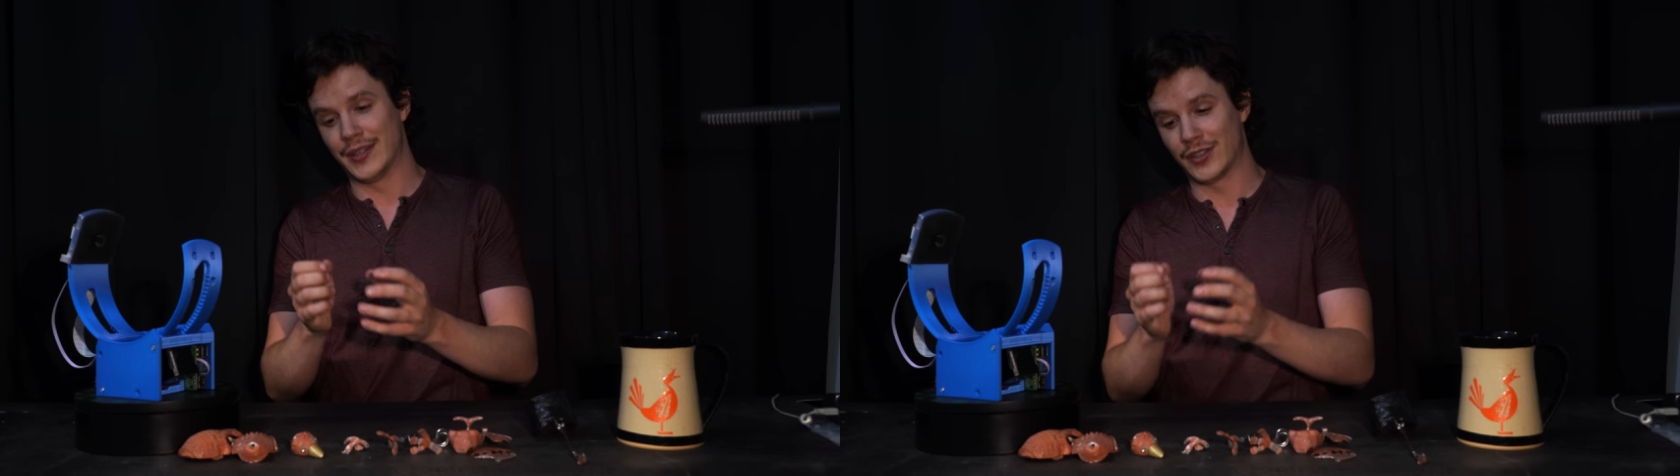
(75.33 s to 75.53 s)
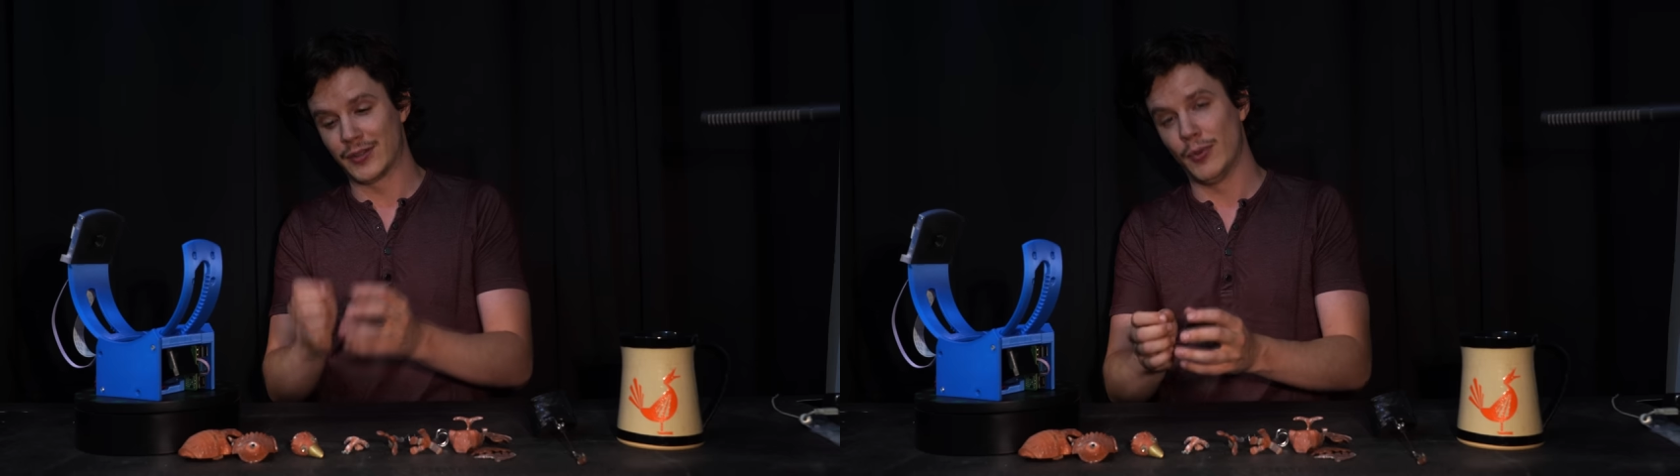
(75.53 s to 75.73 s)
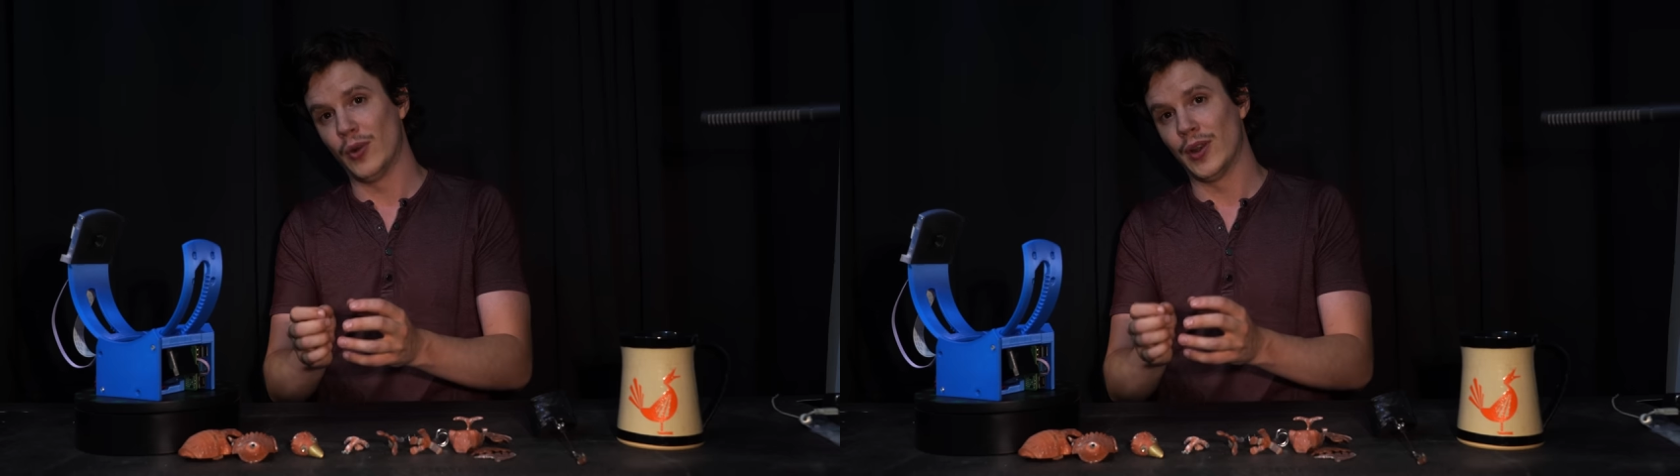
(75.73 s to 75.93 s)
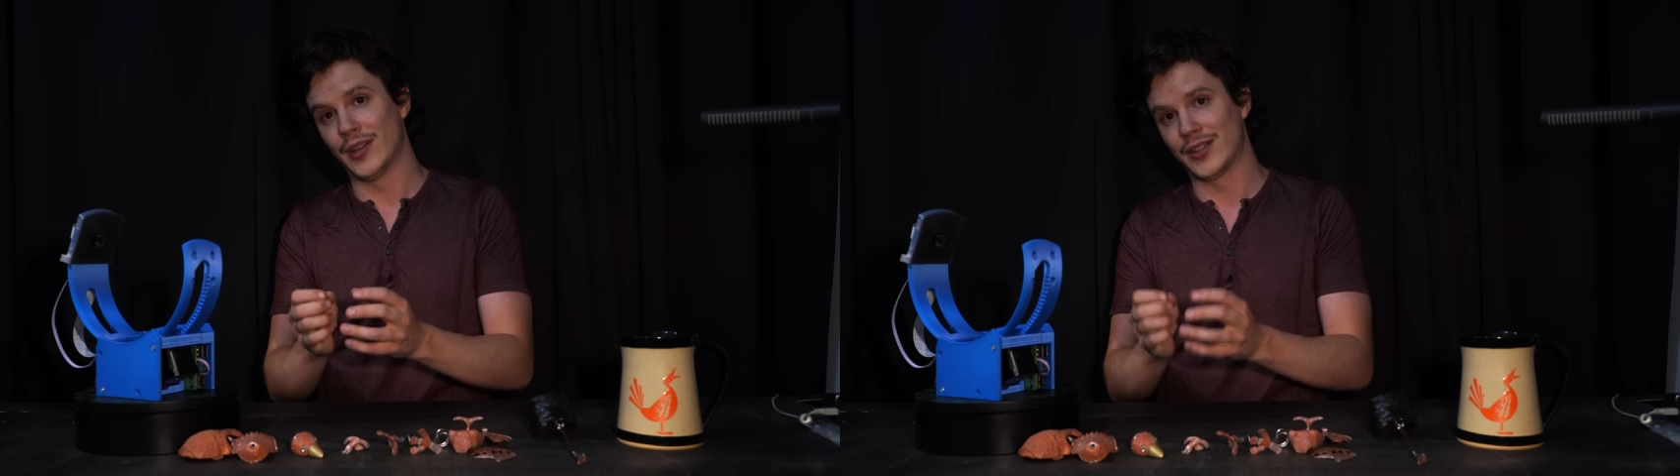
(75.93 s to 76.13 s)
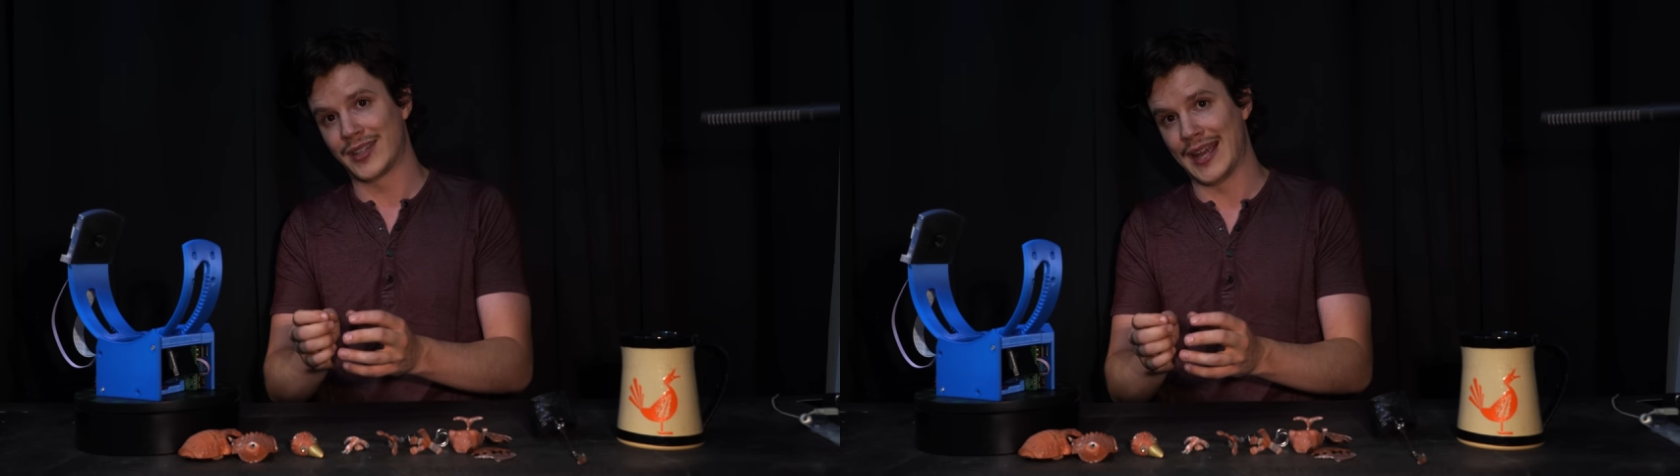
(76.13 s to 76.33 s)

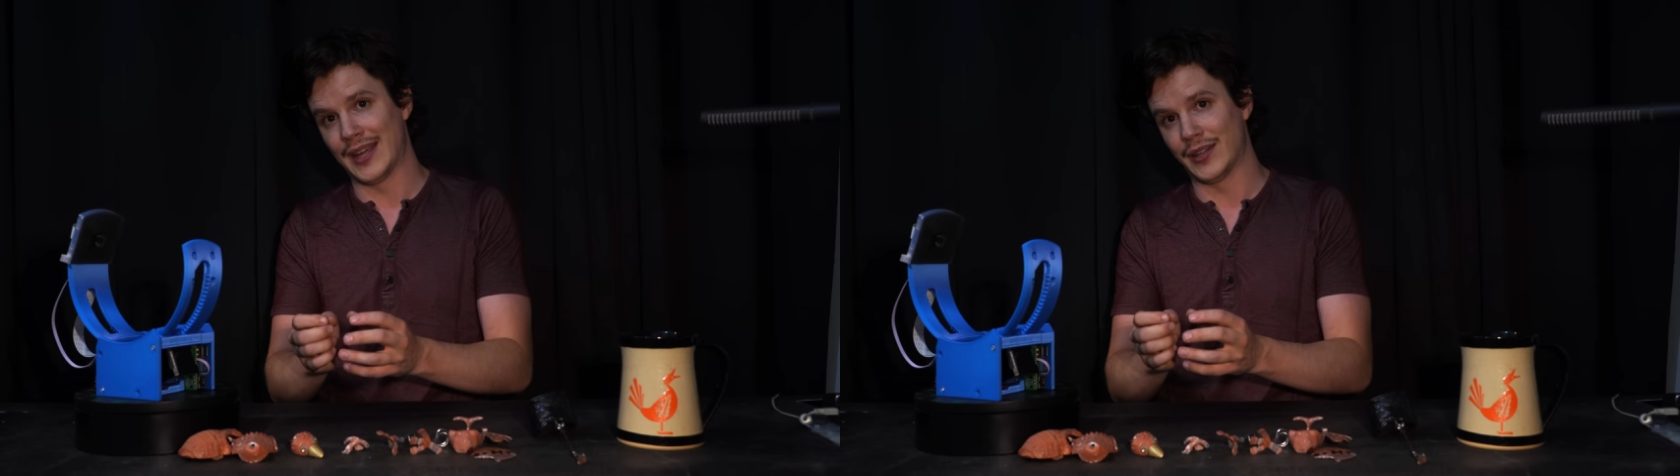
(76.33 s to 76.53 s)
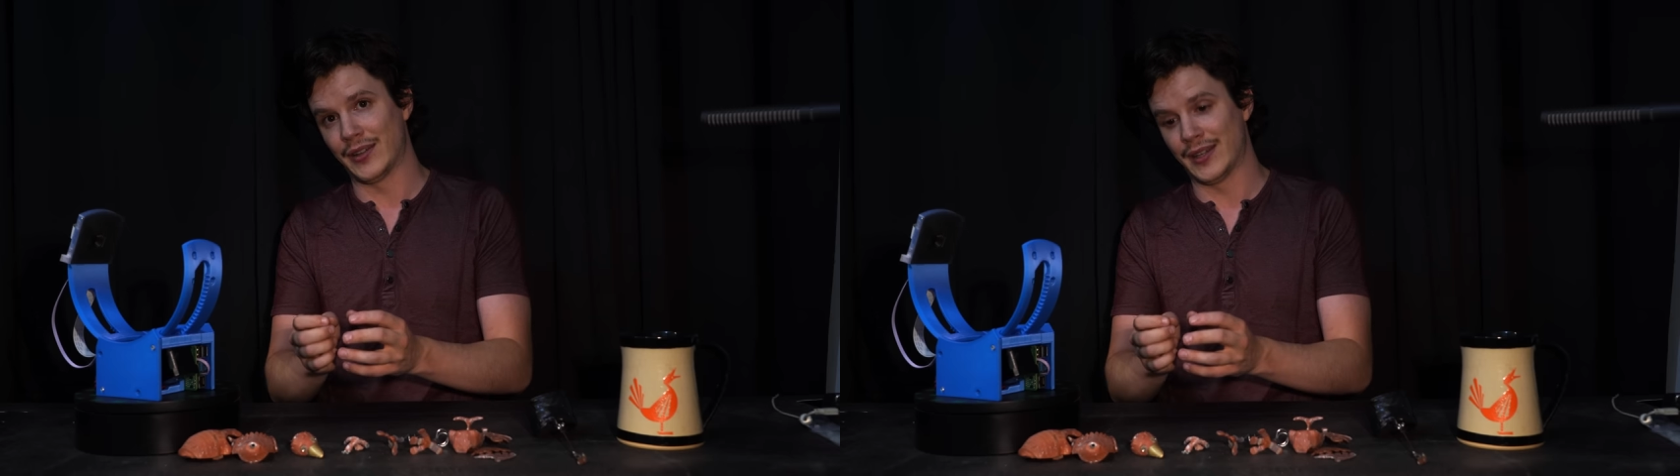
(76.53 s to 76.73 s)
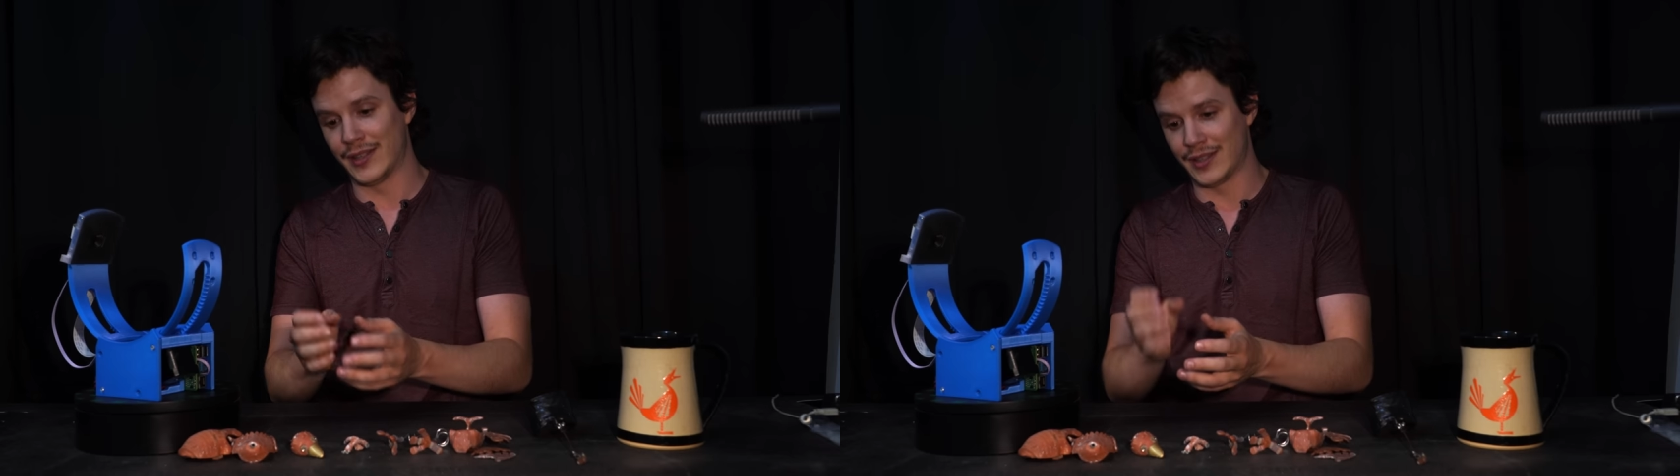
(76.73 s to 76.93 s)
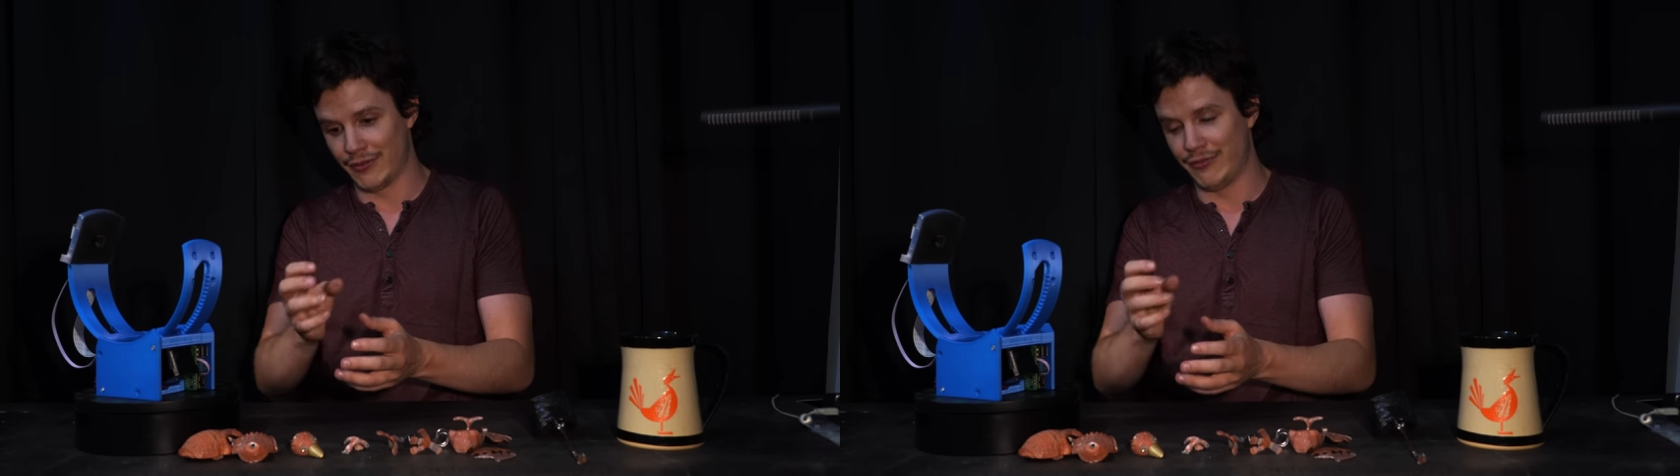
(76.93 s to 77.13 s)
smaller-scale things and